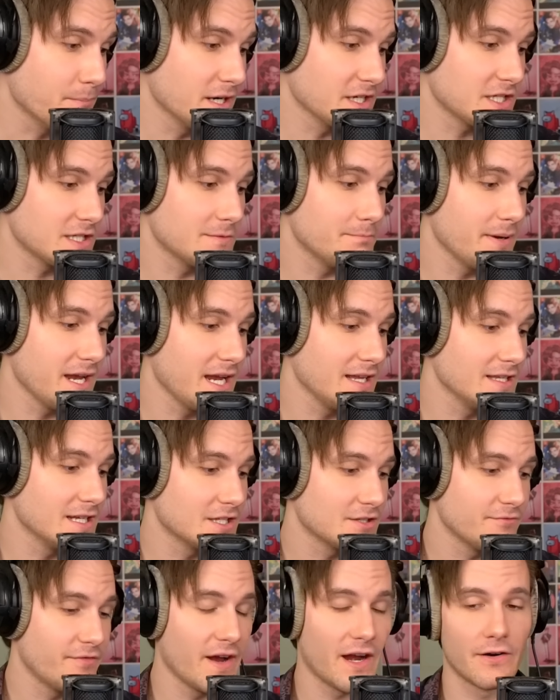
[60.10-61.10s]
must mean
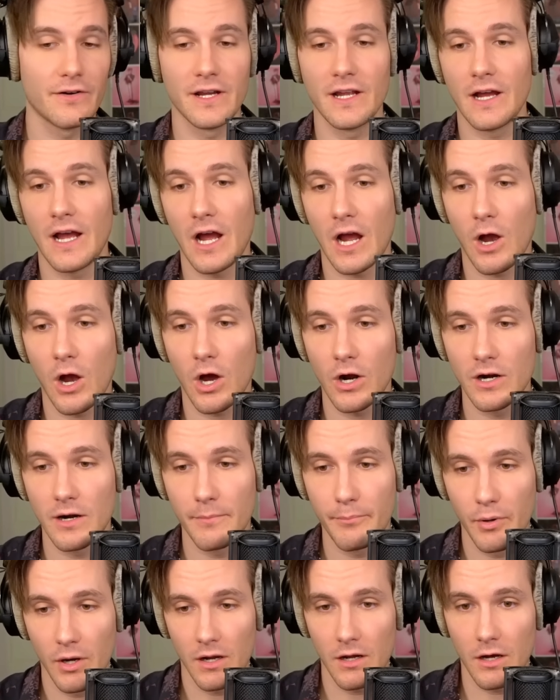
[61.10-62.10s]
it's very uh,
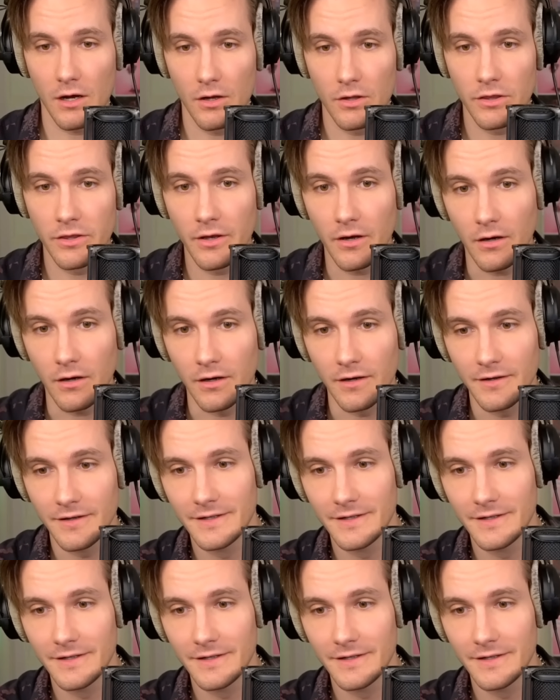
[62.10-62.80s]
horrible, oh no.